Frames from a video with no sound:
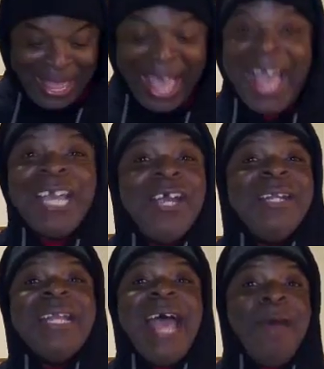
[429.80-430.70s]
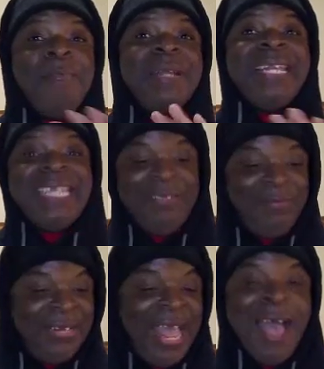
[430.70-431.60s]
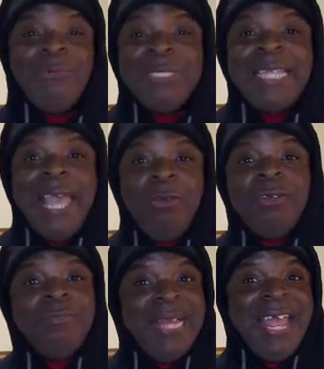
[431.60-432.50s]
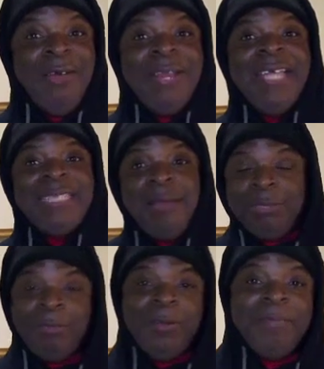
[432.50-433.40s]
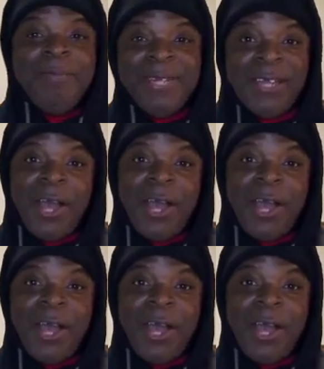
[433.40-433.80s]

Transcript: I could not believe it. I was counting them down as I was putting them in the